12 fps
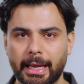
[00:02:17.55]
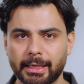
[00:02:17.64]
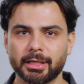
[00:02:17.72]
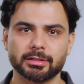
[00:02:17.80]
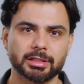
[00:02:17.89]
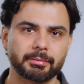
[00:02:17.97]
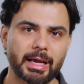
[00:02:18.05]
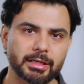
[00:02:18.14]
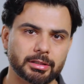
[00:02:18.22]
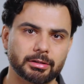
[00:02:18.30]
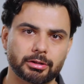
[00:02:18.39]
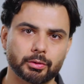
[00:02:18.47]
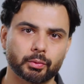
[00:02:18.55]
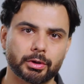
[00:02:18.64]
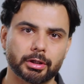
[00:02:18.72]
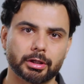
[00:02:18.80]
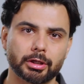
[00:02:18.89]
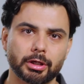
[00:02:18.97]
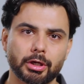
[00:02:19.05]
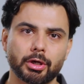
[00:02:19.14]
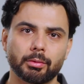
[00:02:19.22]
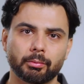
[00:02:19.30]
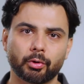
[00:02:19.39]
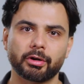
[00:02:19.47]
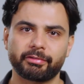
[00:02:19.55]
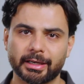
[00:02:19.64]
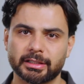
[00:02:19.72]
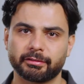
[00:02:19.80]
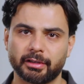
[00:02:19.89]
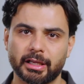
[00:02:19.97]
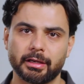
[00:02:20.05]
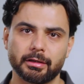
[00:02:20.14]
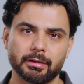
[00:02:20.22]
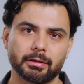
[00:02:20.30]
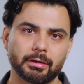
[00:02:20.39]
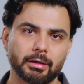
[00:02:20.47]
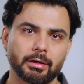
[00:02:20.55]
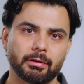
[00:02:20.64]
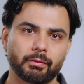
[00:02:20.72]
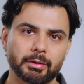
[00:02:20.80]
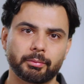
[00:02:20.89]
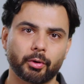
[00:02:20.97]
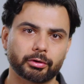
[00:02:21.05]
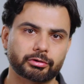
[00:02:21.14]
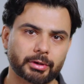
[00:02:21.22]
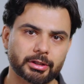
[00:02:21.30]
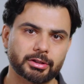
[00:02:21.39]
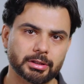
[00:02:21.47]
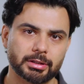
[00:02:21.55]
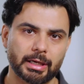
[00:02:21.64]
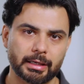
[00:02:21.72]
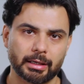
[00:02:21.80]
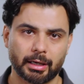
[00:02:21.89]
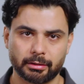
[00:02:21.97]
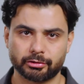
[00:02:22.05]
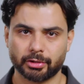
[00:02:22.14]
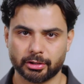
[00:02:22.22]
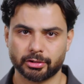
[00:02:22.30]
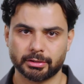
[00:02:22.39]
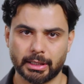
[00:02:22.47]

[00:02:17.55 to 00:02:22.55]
and custom agents to work more effectively with both structured and unstructured